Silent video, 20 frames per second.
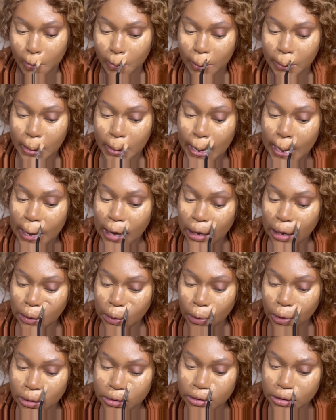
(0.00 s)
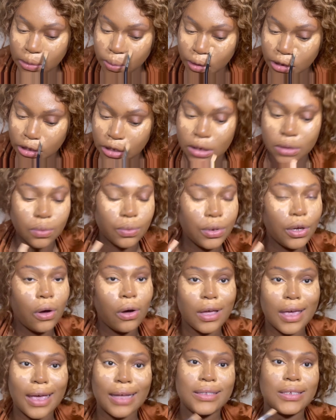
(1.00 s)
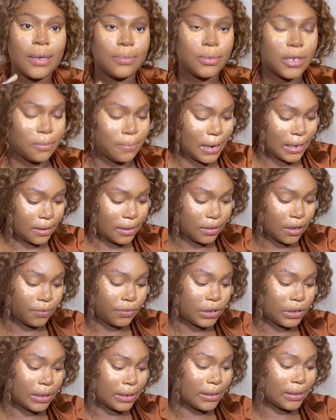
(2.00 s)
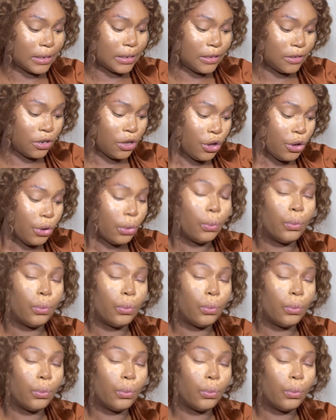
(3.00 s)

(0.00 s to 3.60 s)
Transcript: When in all situations, we all get tempted by the devil to sin.